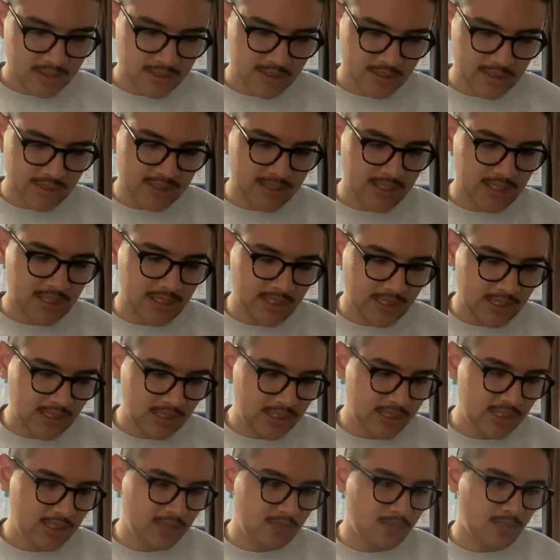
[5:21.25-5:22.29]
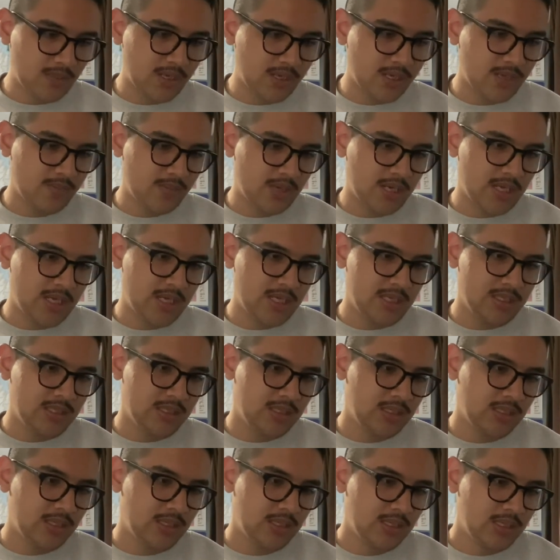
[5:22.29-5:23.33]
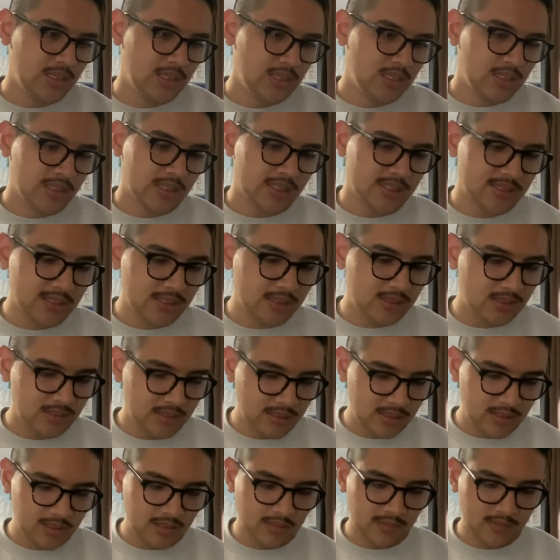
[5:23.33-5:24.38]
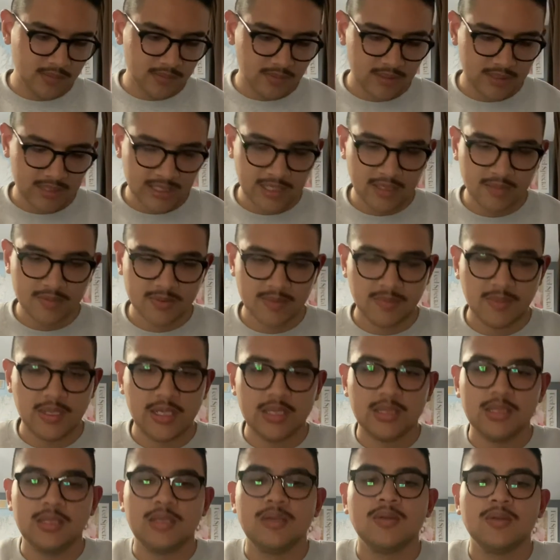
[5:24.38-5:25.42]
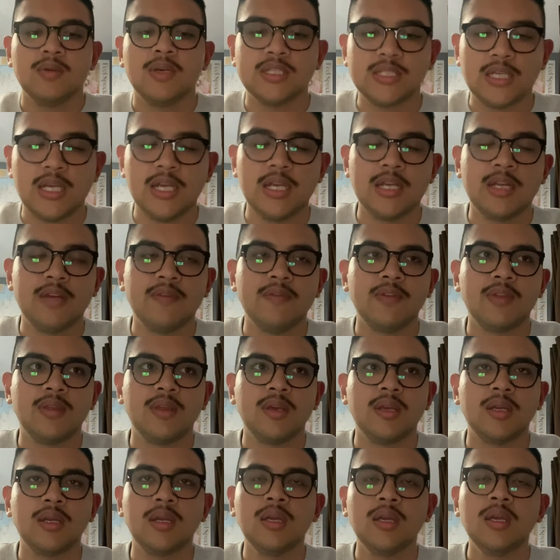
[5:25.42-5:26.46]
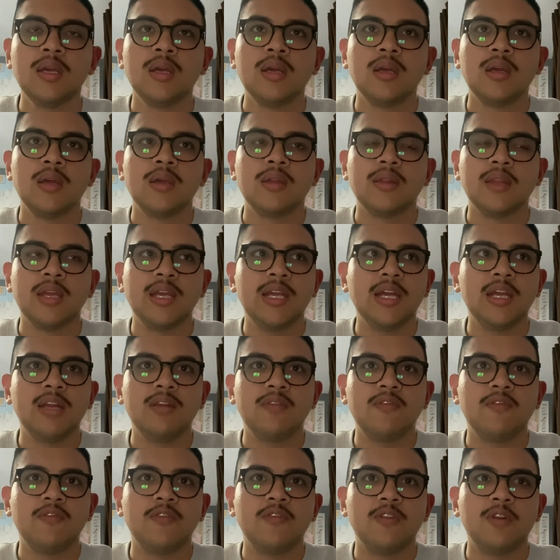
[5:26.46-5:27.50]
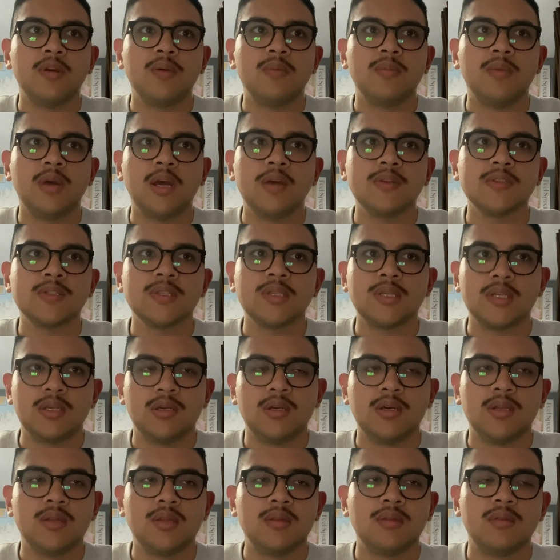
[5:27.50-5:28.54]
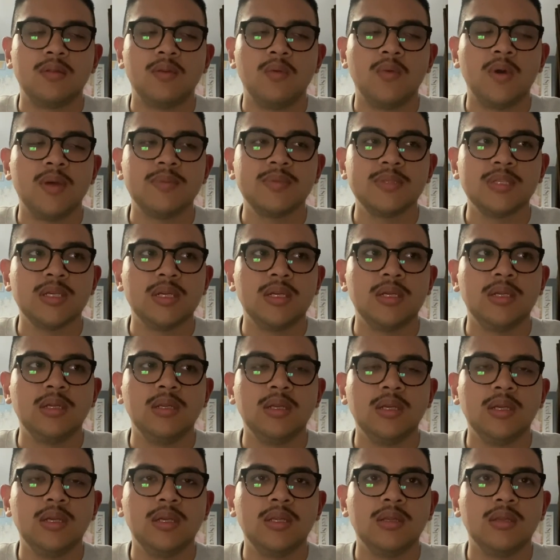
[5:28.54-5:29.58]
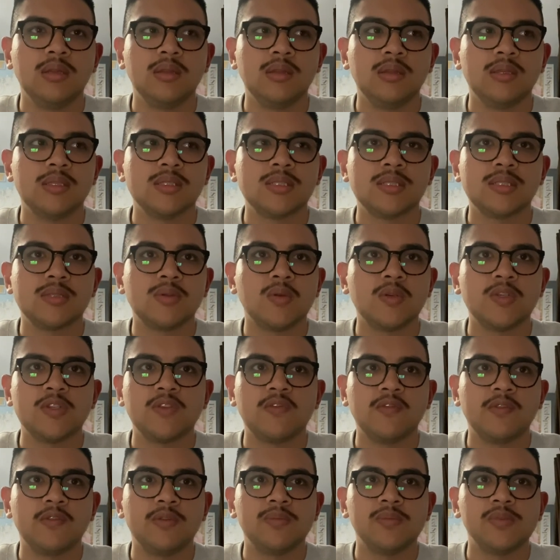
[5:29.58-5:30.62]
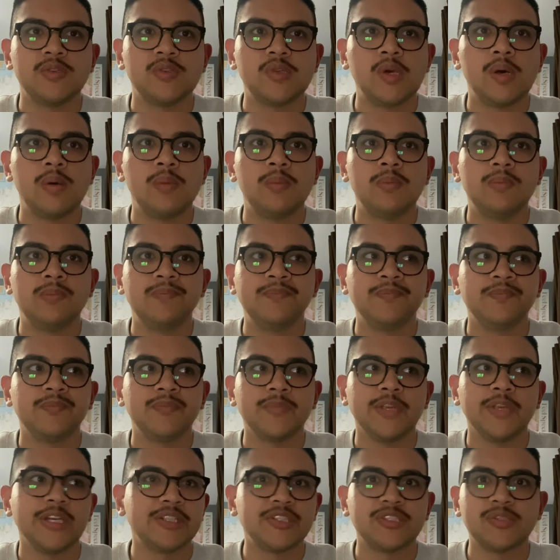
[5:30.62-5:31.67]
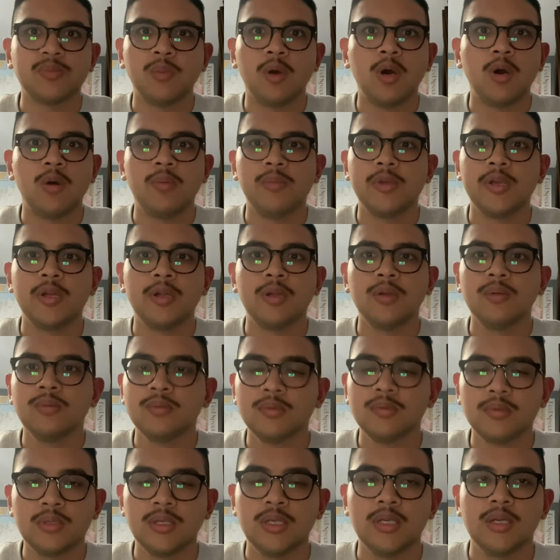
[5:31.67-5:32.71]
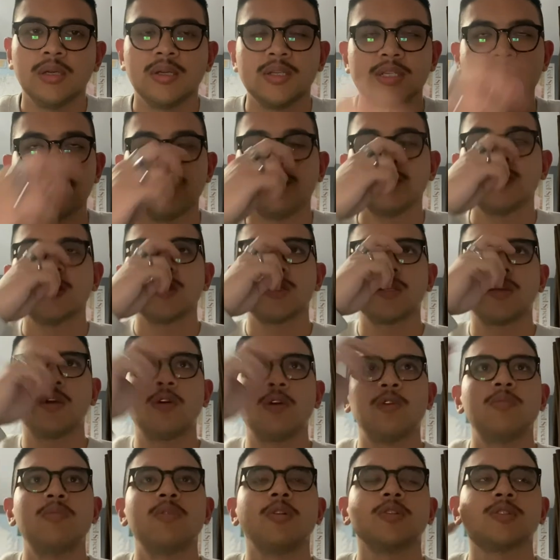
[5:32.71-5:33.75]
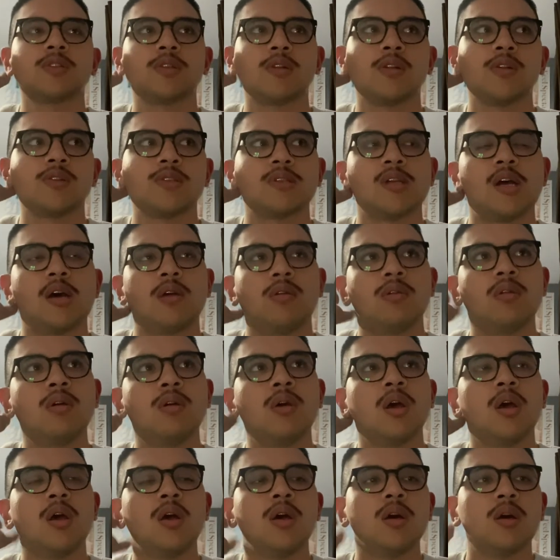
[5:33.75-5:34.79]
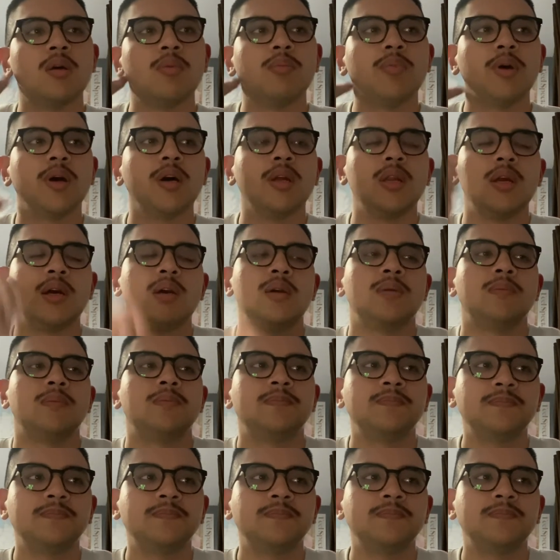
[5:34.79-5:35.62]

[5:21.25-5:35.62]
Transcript: just like in my mind, because the, you know, the denim's made in the USA and everything. They get it from, I was looking on the website and sourced from some like small mill, you know, because ever since cone mills closed down. But, um,